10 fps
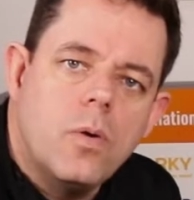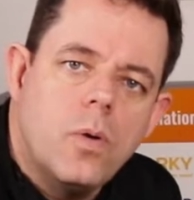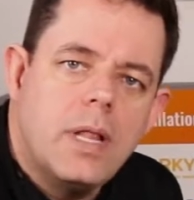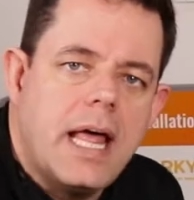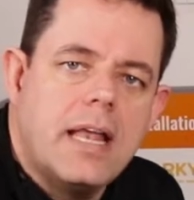
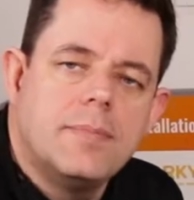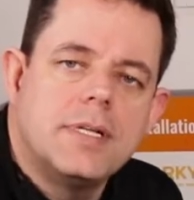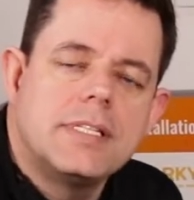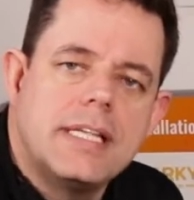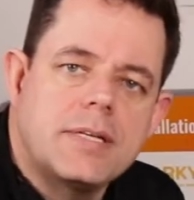all
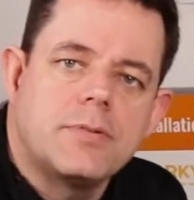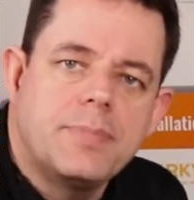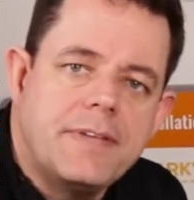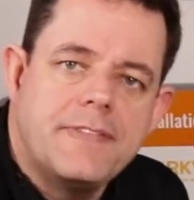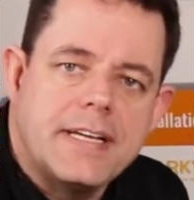elements that will
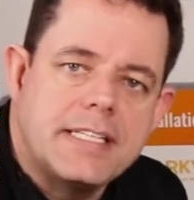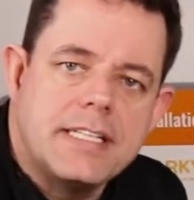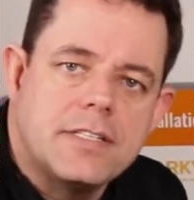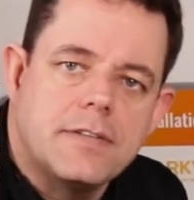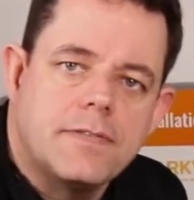be fixed
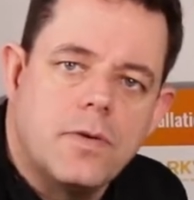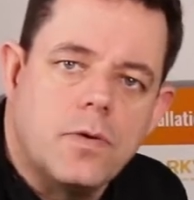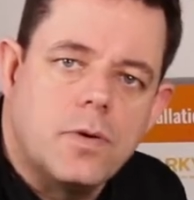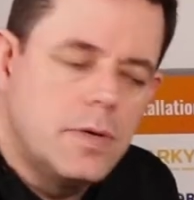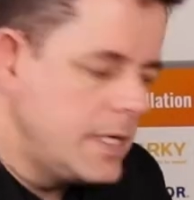into the
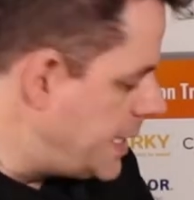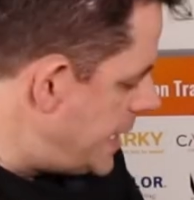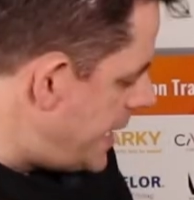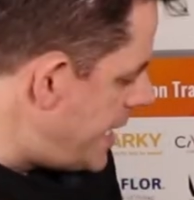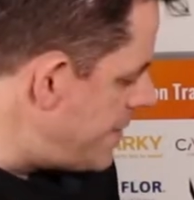floor.
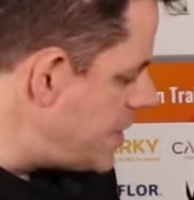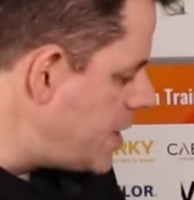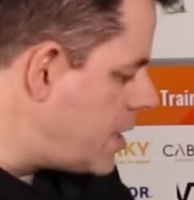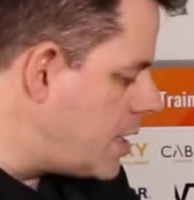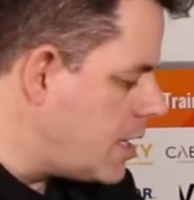
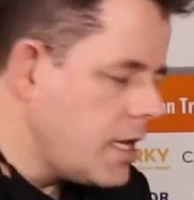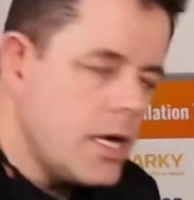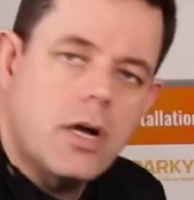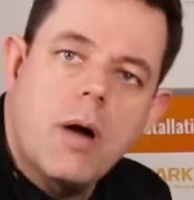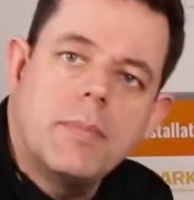Even
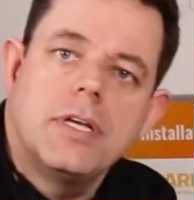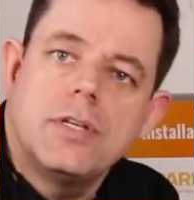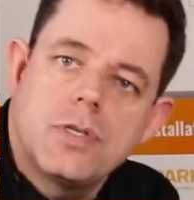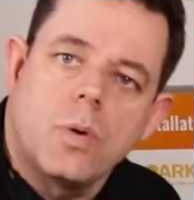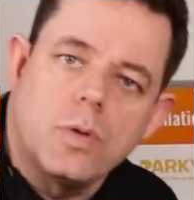a
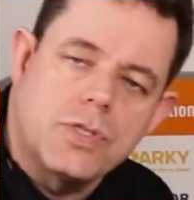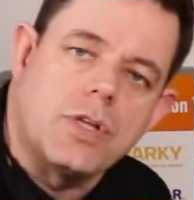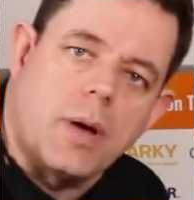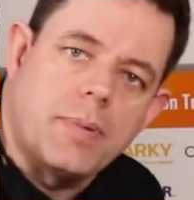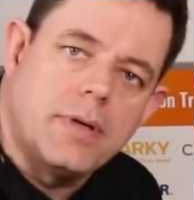common
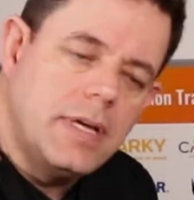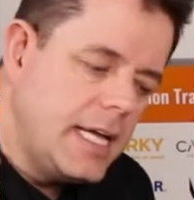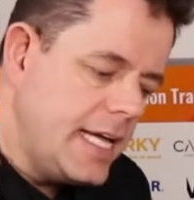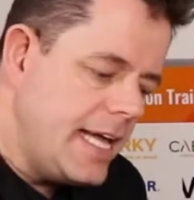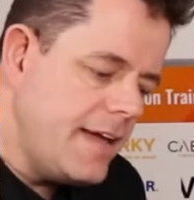doorstop.
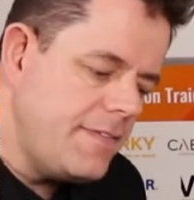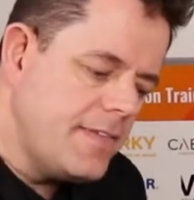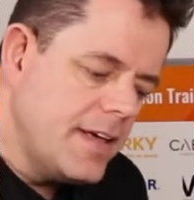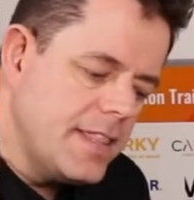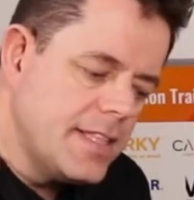
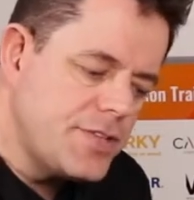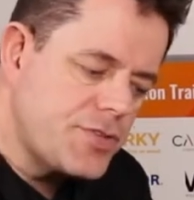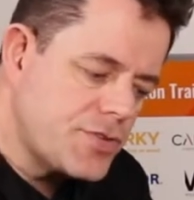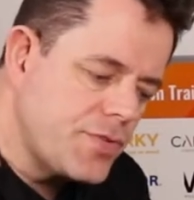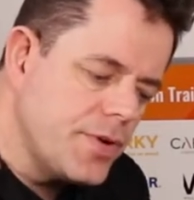If the
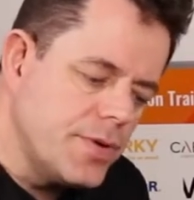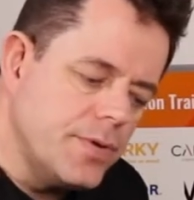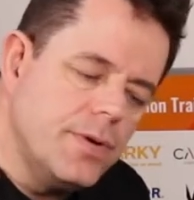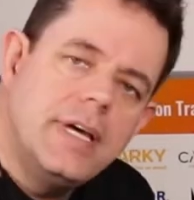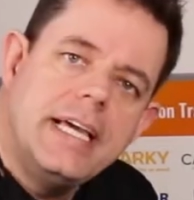
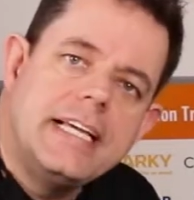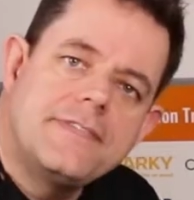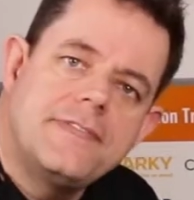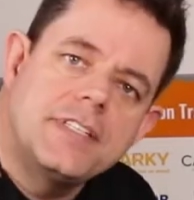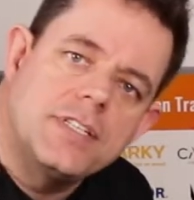screw
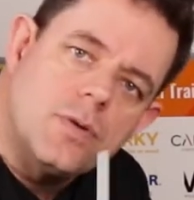is fitted